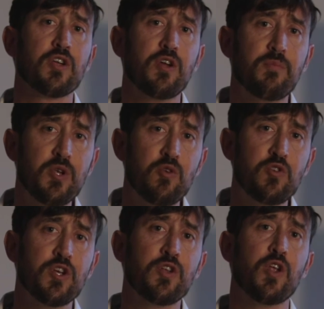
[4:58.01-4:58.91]

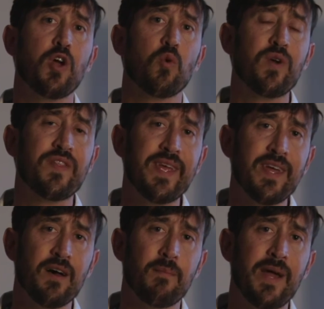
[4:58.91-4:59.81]
communion with
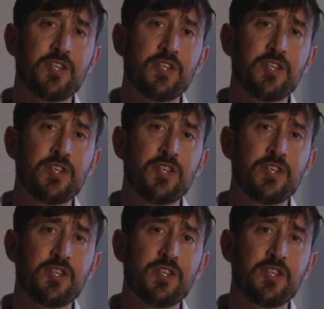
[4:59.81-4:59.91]
Him.